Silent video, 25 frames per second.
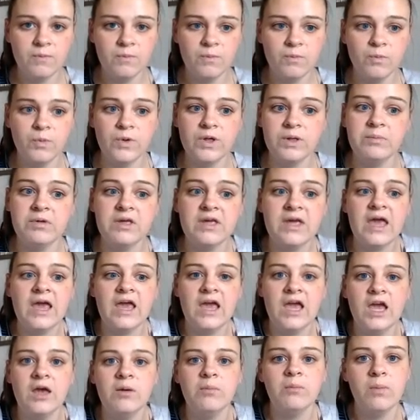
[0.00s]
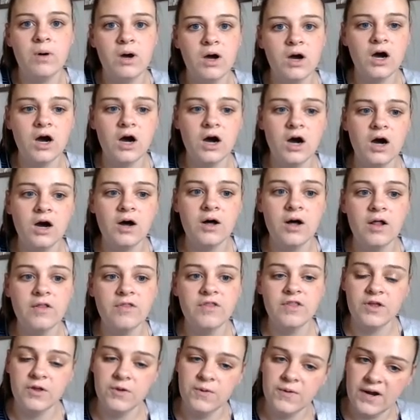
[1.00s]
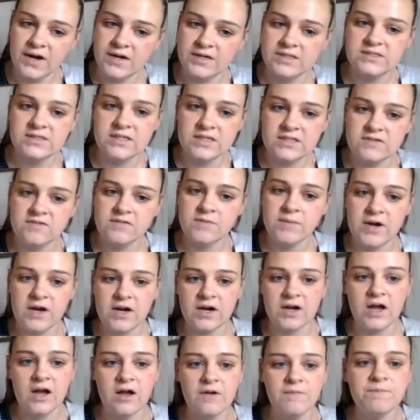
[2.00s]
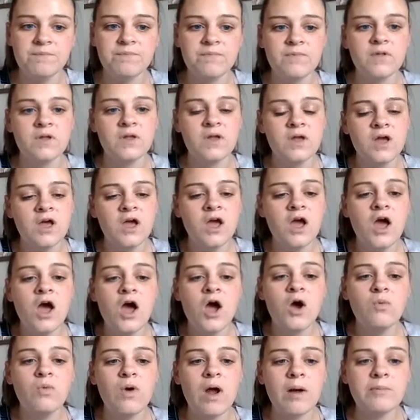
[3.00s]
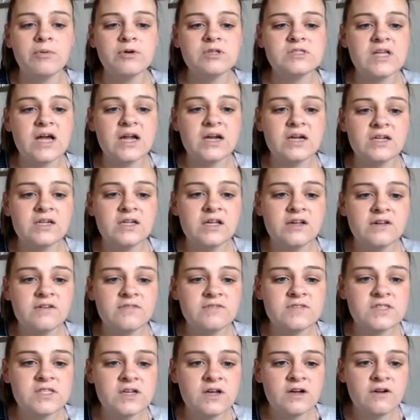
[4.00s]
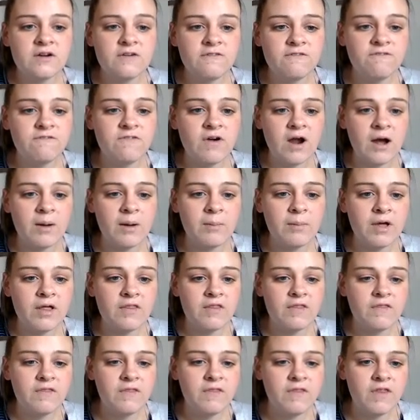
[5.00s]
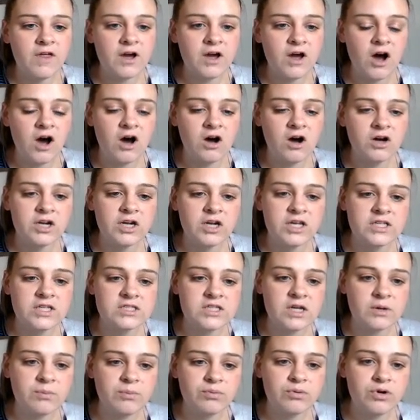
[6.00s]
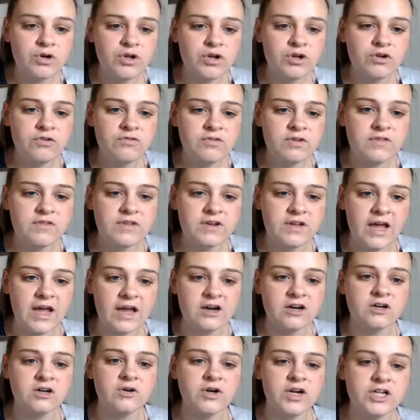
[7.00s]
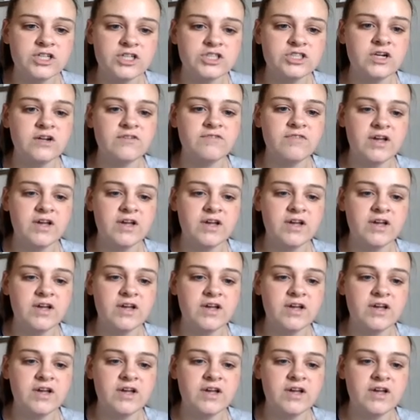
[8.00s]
we became the United States of America, representatives from the colonies approved the Declaration of